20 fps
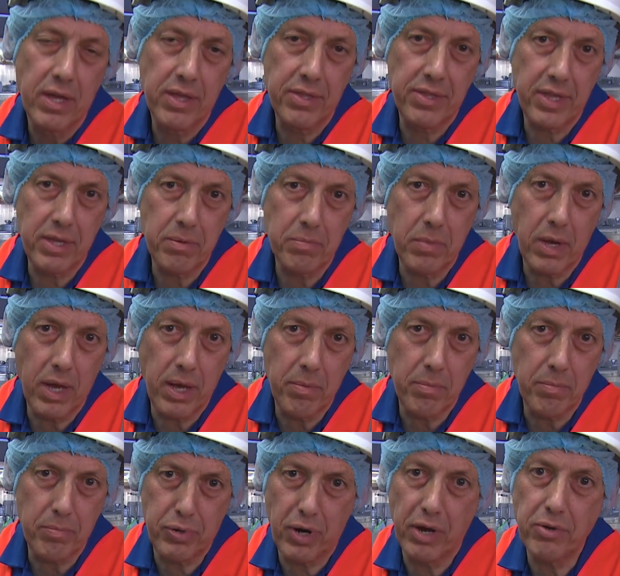the
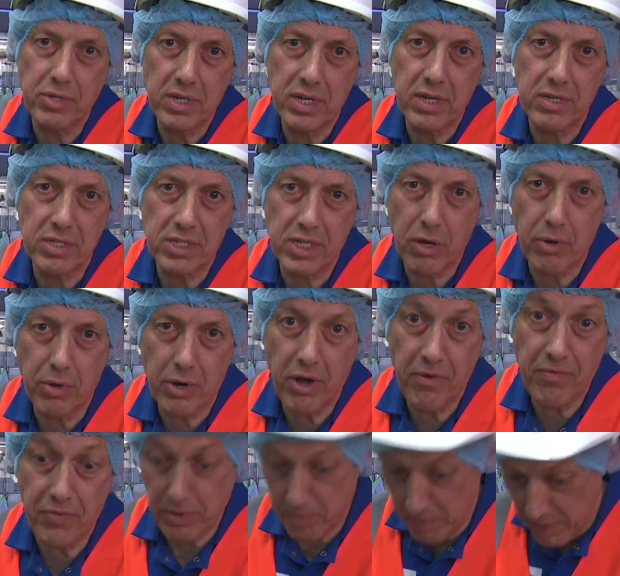um, protein and so on
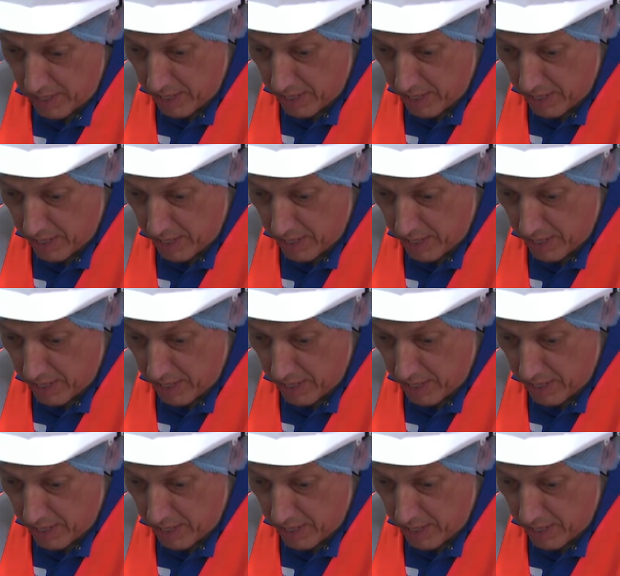off them